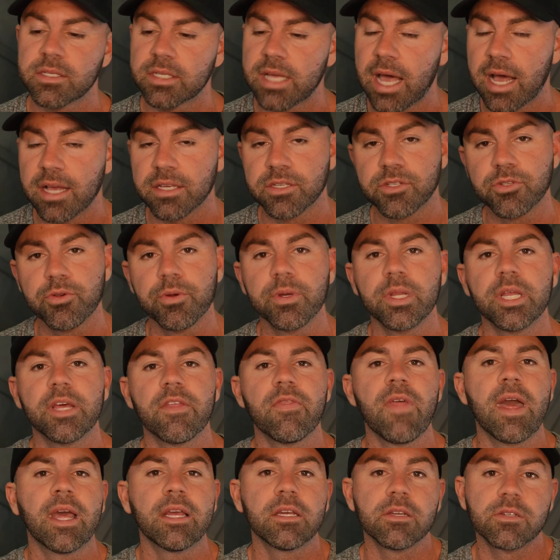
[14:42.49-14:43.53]
Guys, truly,
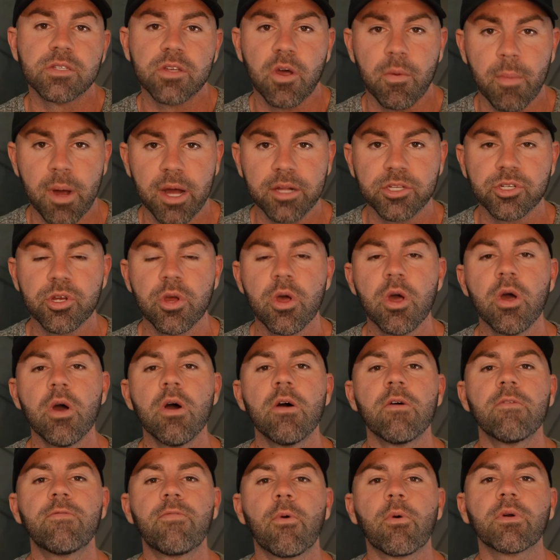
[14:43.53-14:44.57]
thank you so much
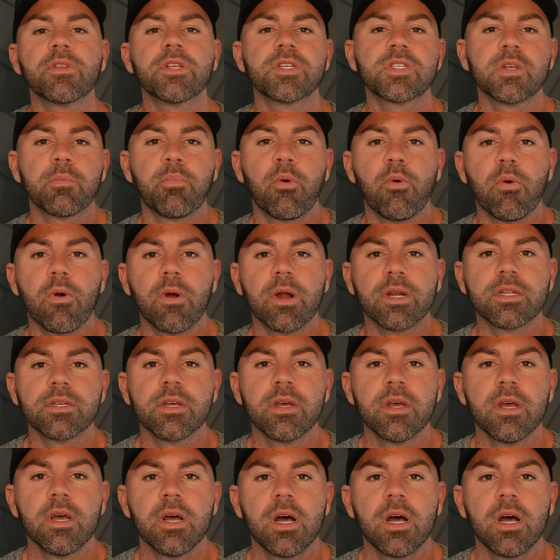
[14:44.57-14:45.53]
for the support